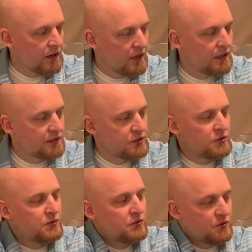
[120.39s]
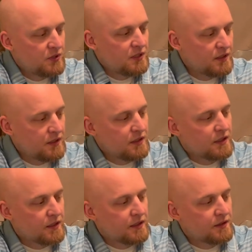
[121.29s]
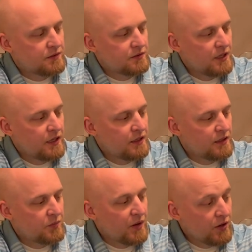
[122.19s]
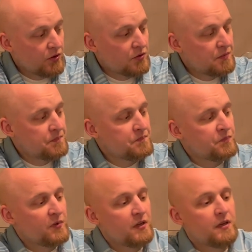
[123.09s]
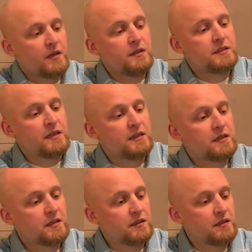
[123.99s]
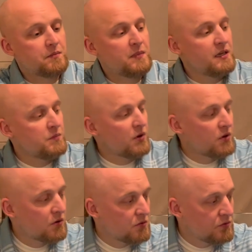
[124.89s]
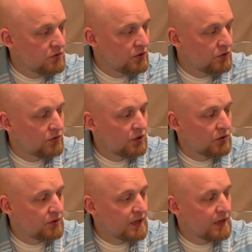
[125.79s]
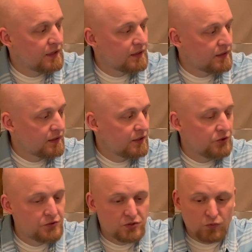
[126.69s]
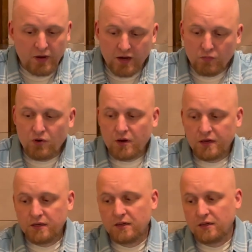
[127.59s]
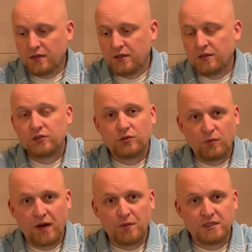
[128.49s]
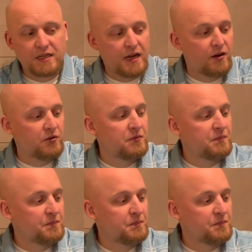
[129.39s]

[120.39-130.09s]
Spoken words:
into the end of the barrel, take the mini ball, you load that in, use the ramrod to ram it down,